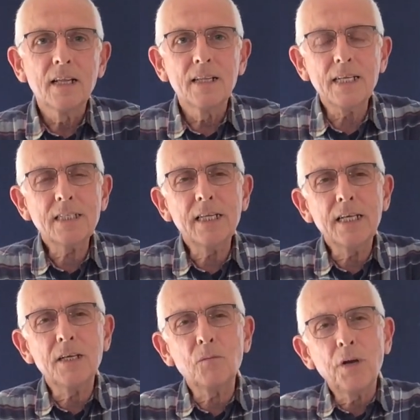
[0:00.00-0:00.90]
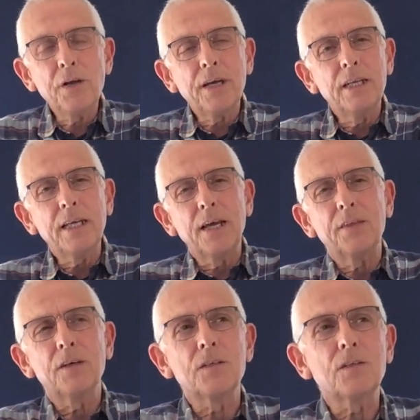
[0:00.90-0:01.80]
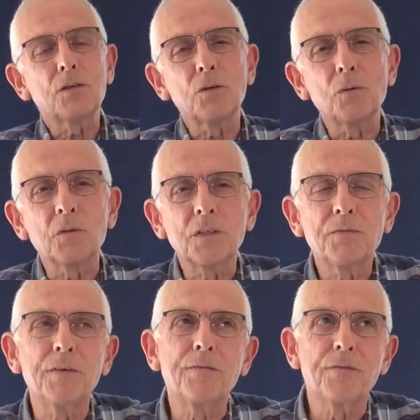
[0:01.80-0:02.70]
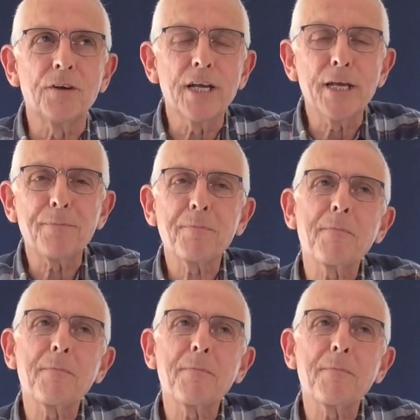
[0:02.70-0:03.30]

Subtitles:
Let's think where you're going to get those tools for free.